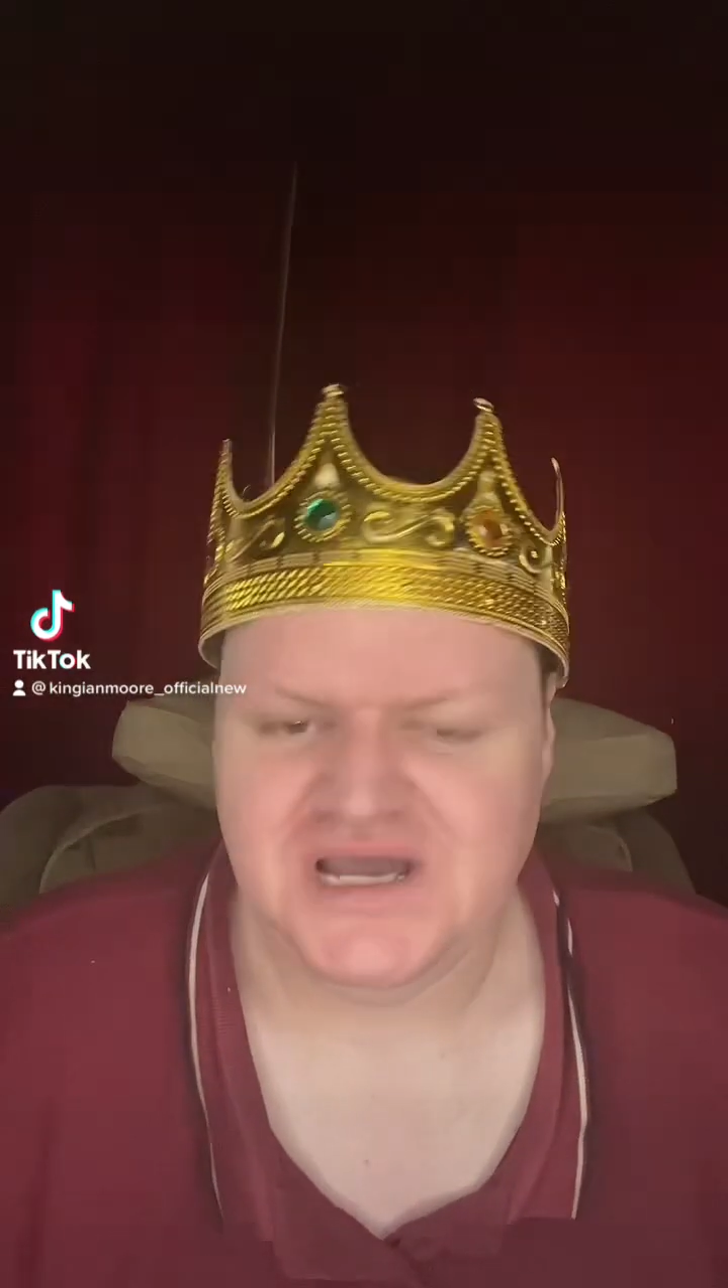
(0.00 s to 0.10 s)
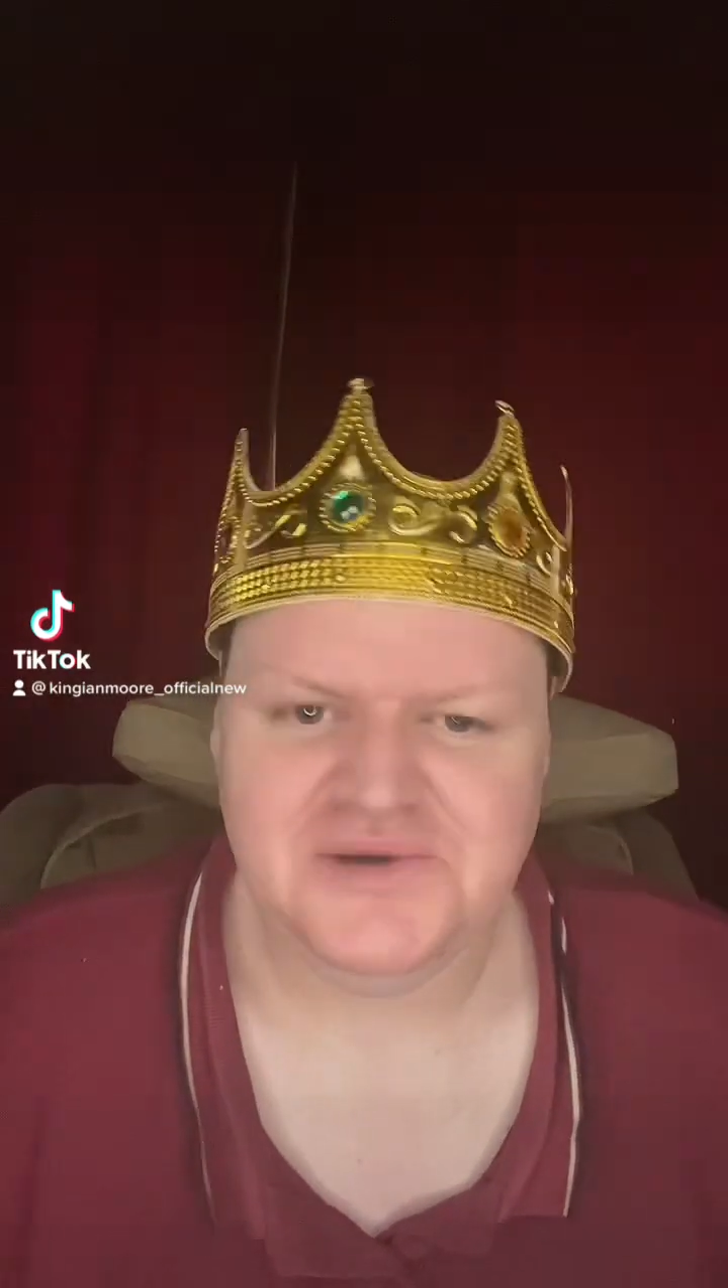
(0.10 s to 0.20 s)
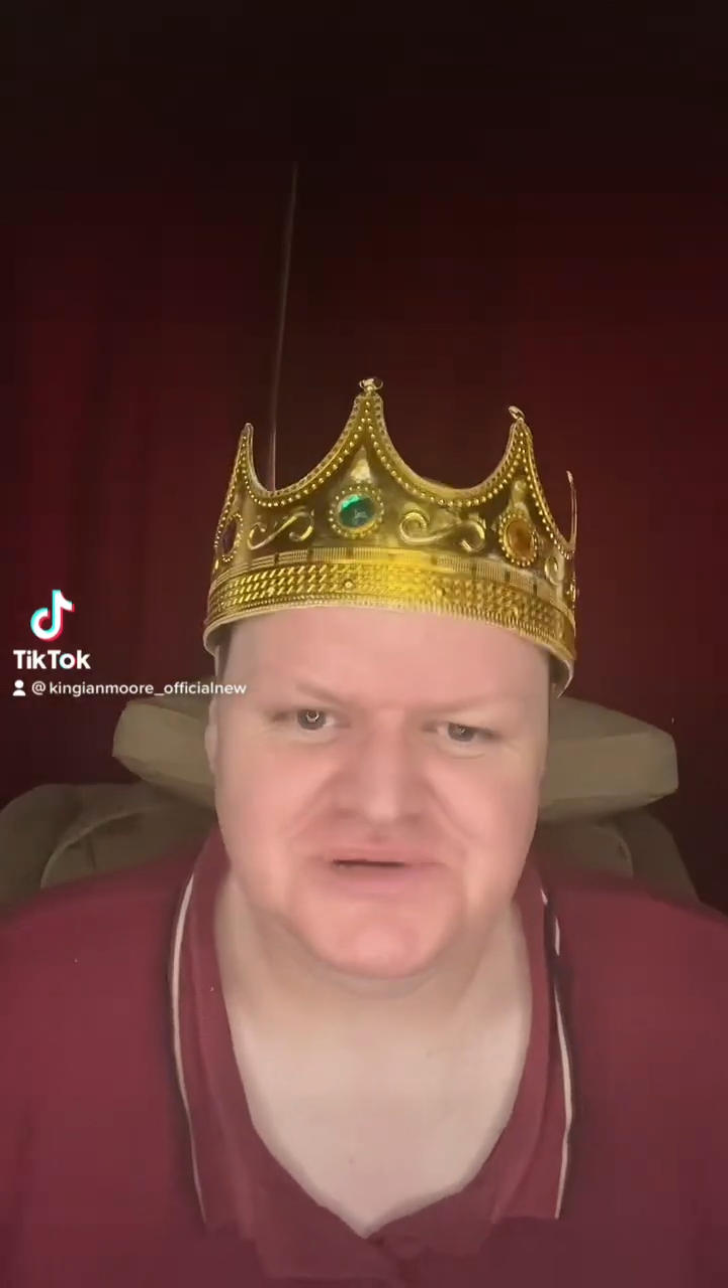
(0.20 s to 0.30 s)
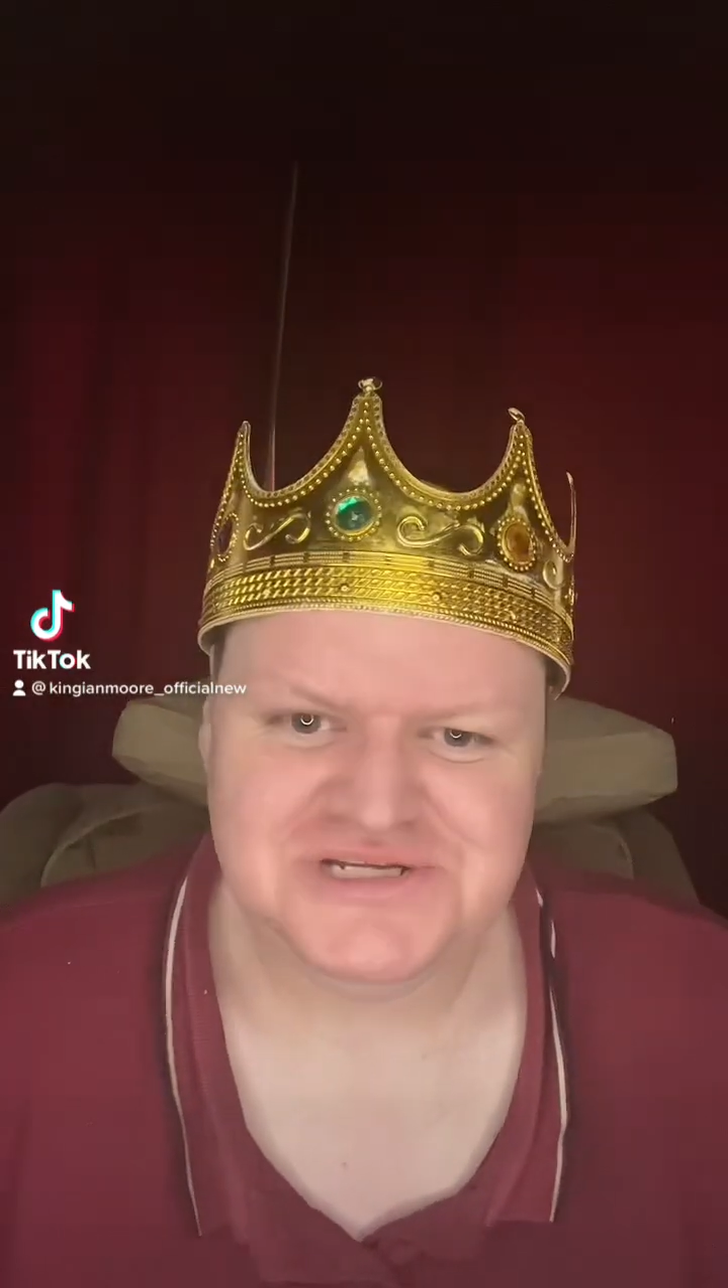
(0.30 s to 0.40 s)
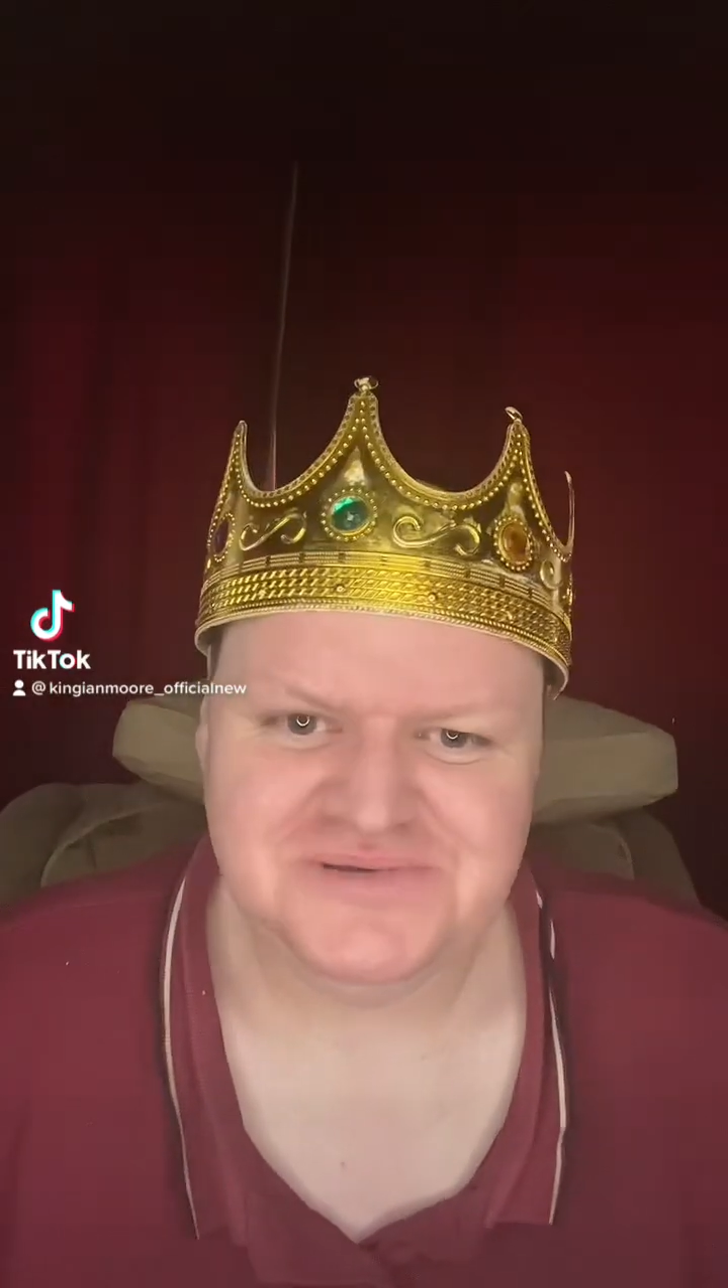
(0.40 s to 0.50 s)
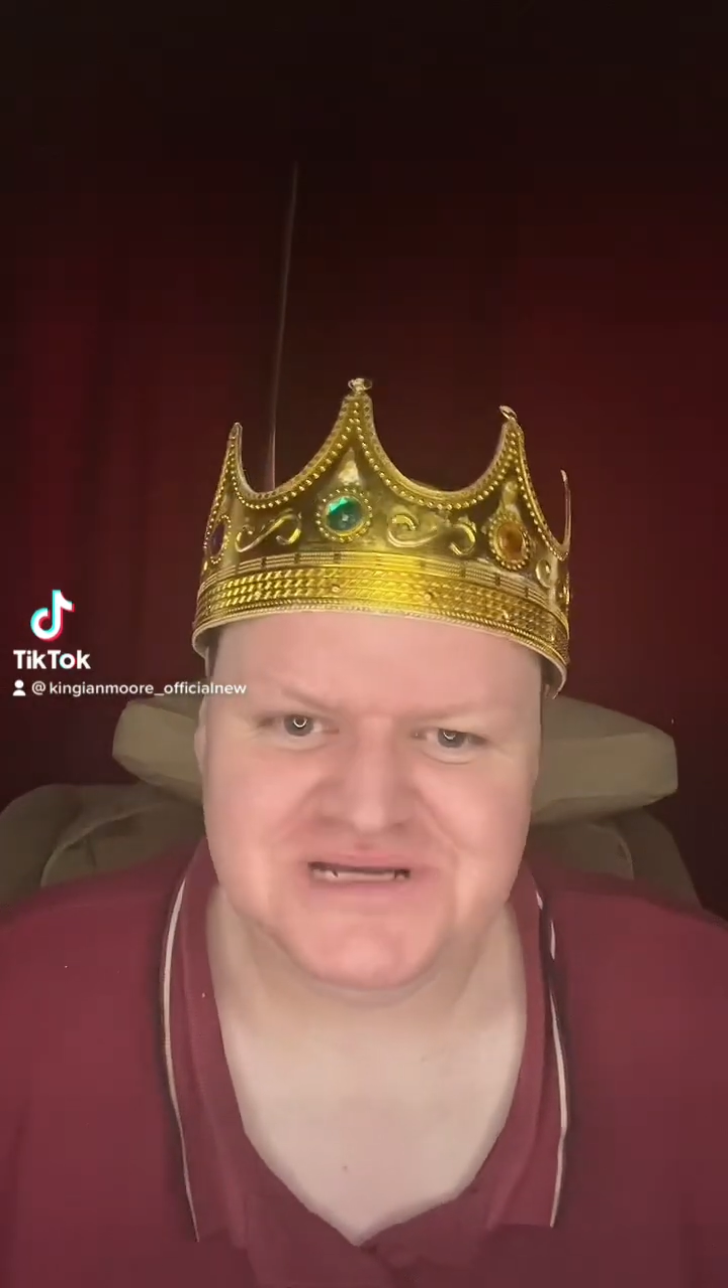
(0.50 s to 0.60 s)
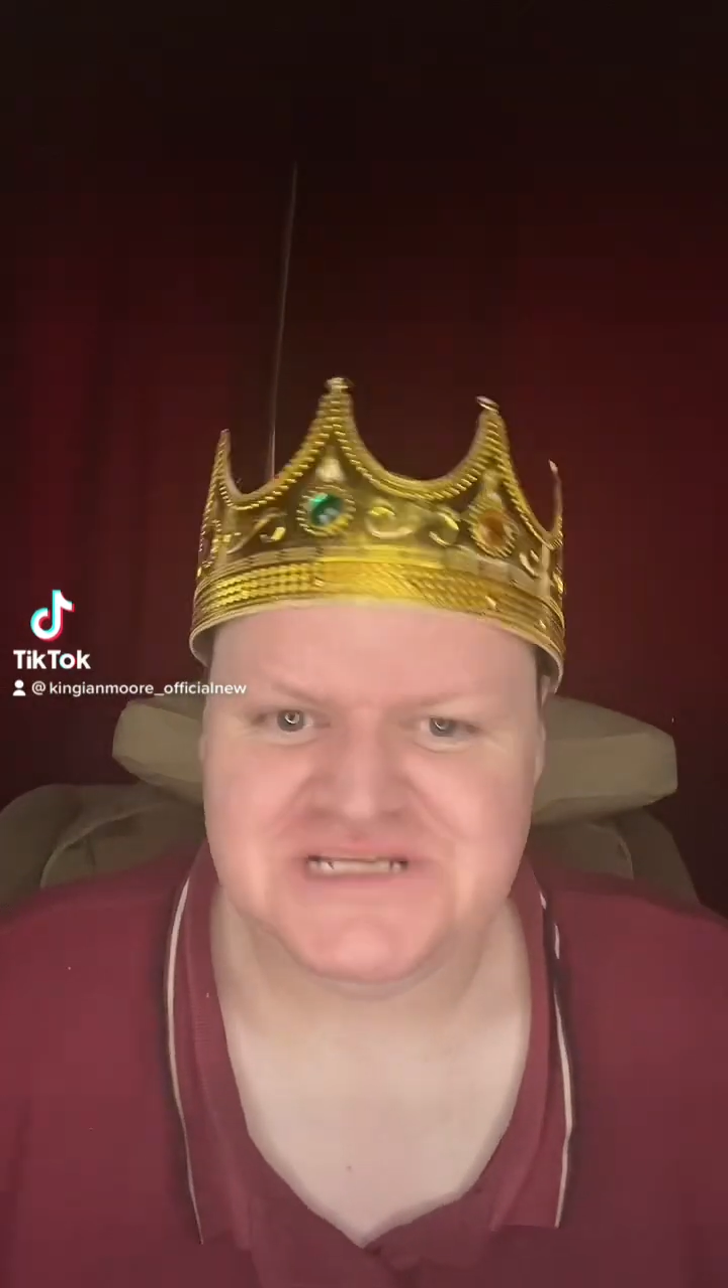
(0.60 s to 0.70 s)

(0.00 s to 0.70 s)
How are we doing?